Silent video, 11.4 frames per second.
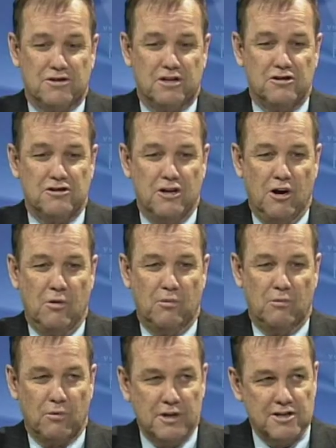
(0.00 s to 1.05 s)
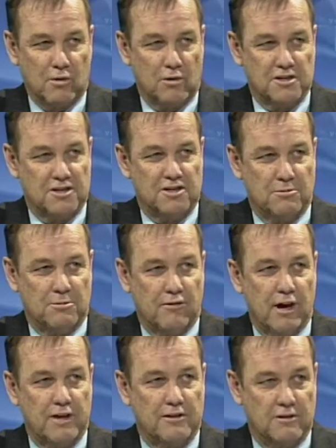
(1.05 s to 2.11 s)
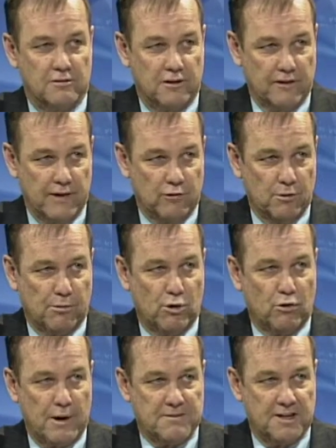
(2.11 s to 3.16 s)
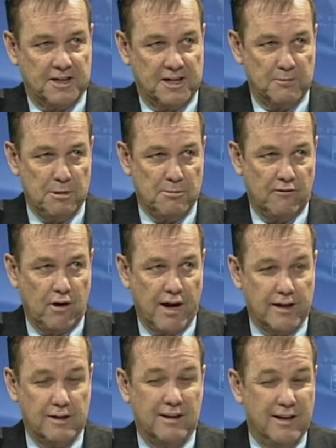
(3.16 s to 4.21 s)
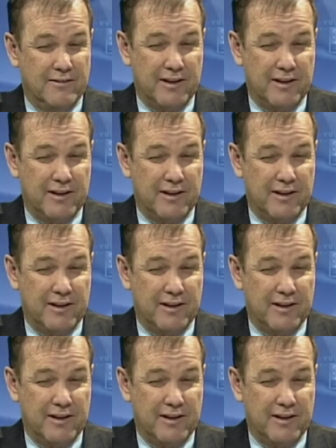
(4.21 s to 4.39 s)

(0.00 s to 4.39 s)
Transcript: just no resources to provide the, the level of programs that need to be provided.